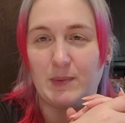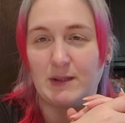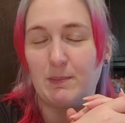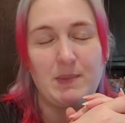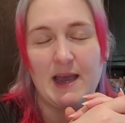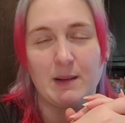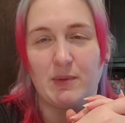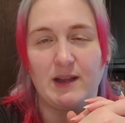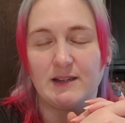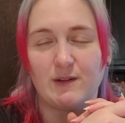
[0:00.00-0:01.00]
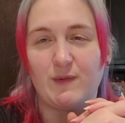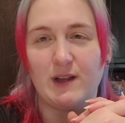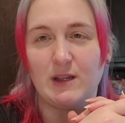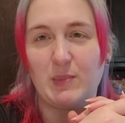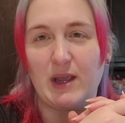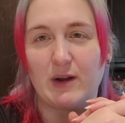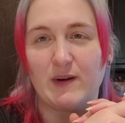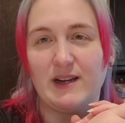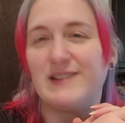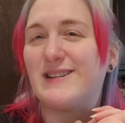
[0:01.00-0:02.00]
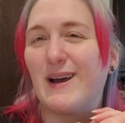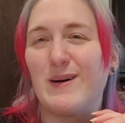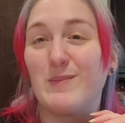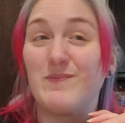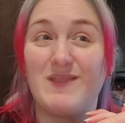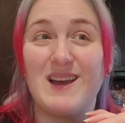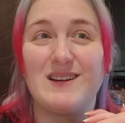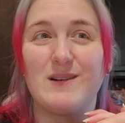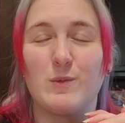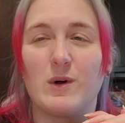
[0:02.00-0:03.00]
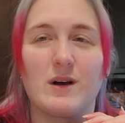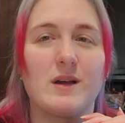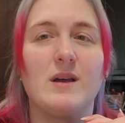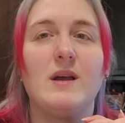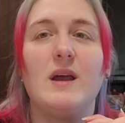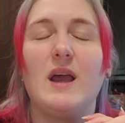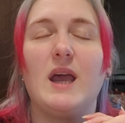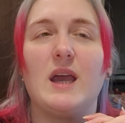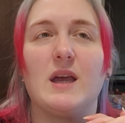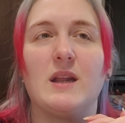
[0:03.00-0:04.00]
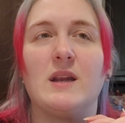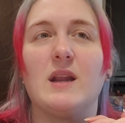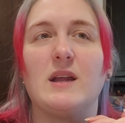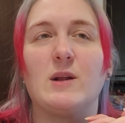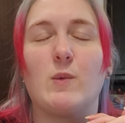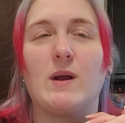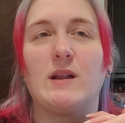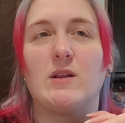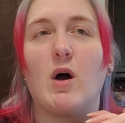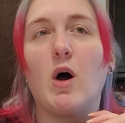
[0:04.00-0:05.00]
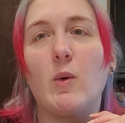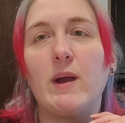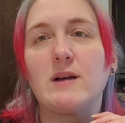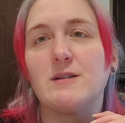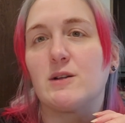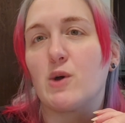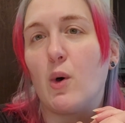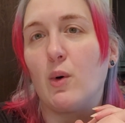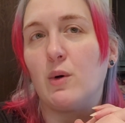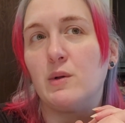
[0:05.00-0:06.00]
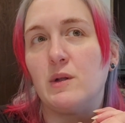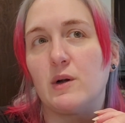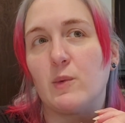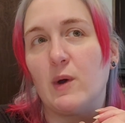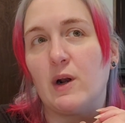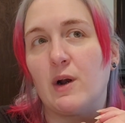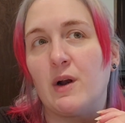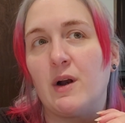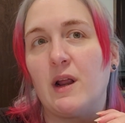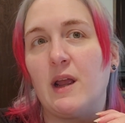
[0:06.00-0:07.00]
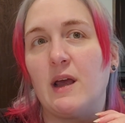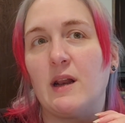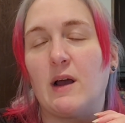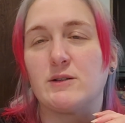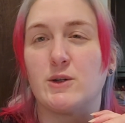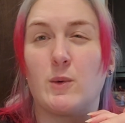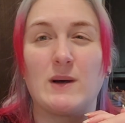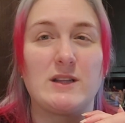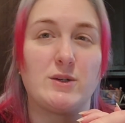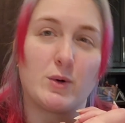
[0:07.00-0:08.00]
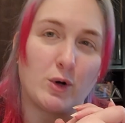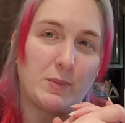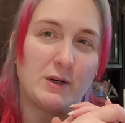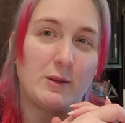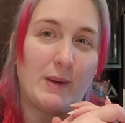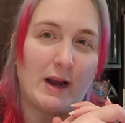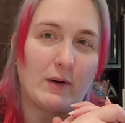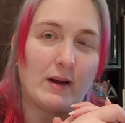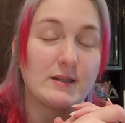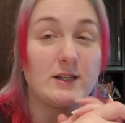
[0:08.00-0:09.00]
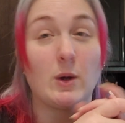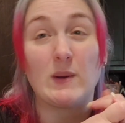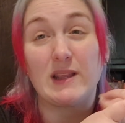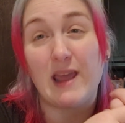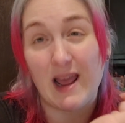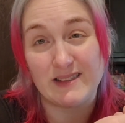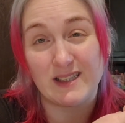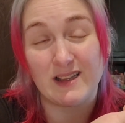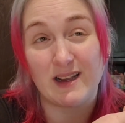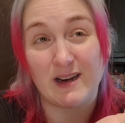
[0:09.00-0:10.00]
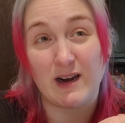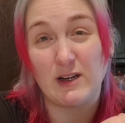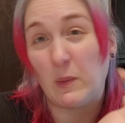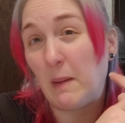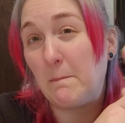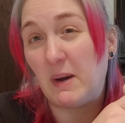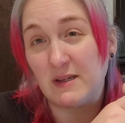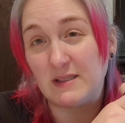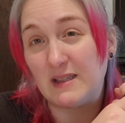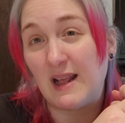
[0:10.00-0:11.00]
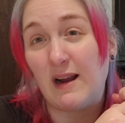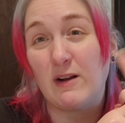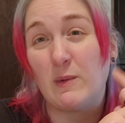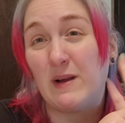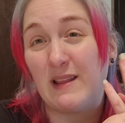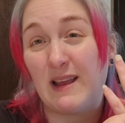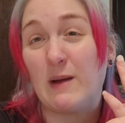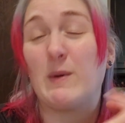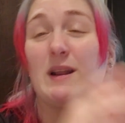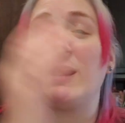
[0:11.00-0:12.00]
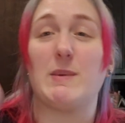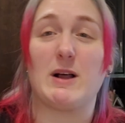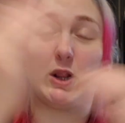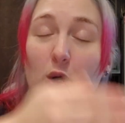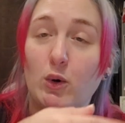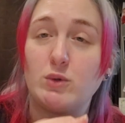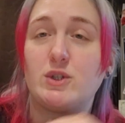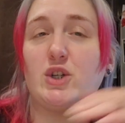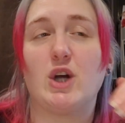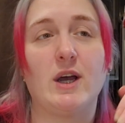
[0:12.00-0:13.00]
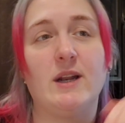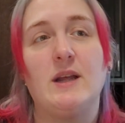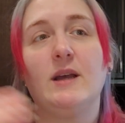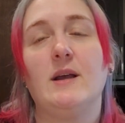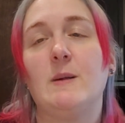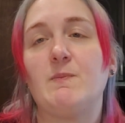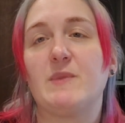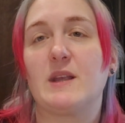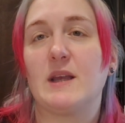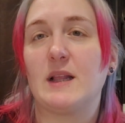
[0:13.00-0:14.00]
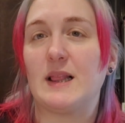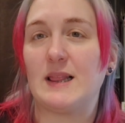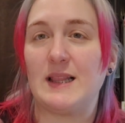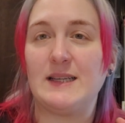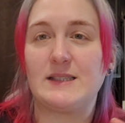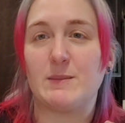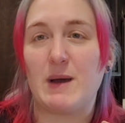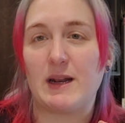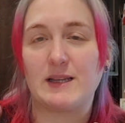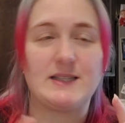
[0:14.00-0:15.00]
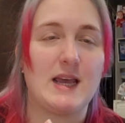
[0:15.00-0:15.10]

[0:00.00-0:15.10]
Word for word: but the pack and play doesn't fit in the bakery. So that didn't work. And I didn't want it in the hallway because it's cold during winter, and I also don't want the door open to the bakery because I don't want the cats in there, I don't want bugs in there, I don't want anything. I want to keep it closed, shut, least amount of